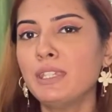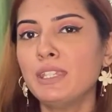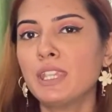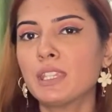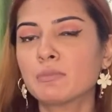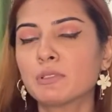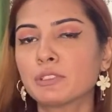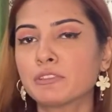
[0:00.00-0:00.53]

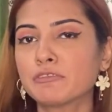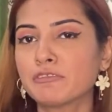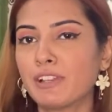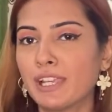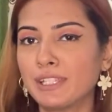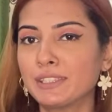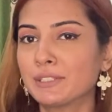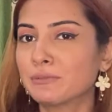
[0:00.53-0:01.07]
being able to
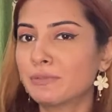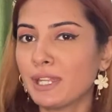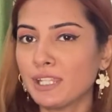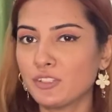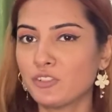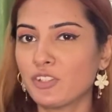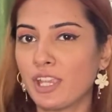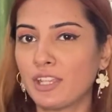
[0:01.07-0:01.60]
find the
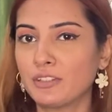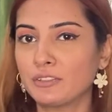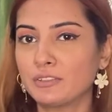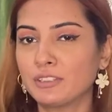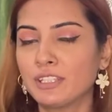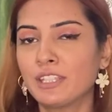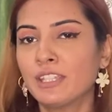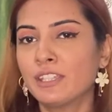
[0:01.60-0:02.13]
right channel.